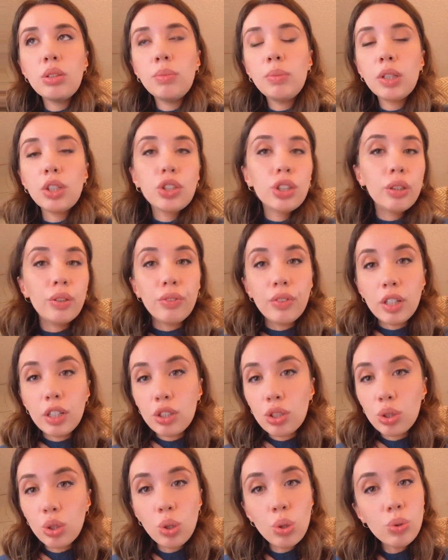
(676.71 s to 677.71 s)
to make sure
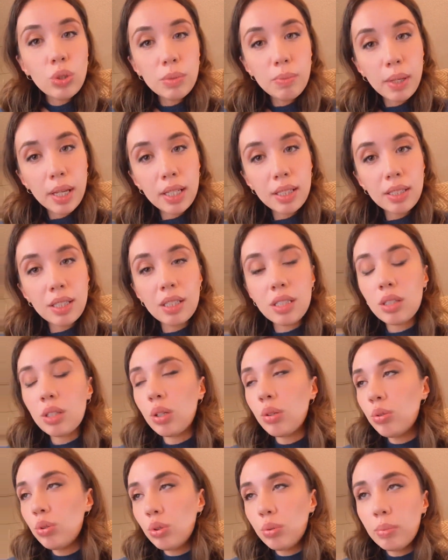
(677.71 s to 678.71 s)
there's no spaces,
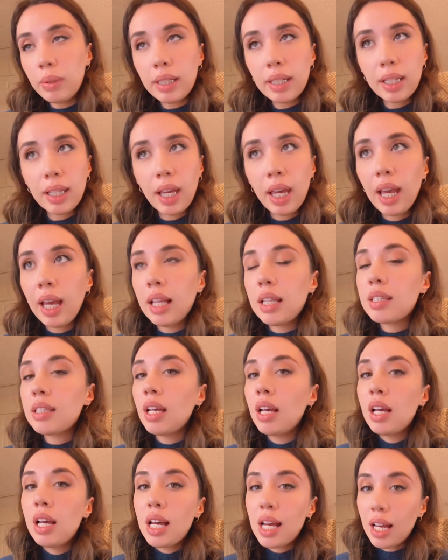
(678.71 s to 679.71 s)
no duplicates,
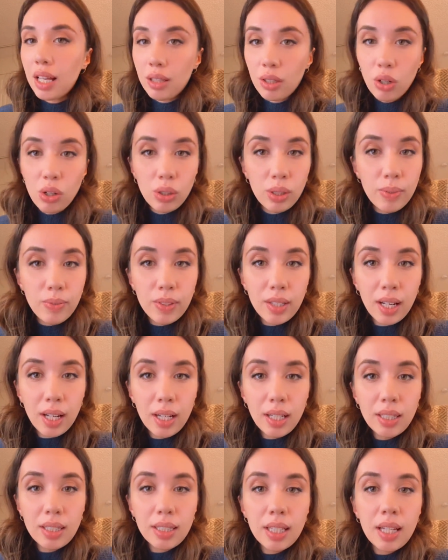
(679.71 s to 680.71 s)
and all of
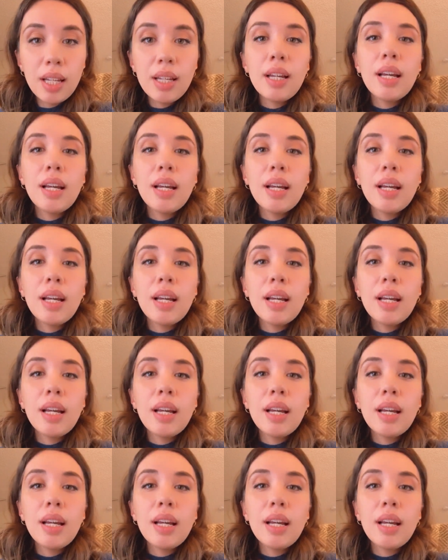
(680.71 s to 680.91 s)
that.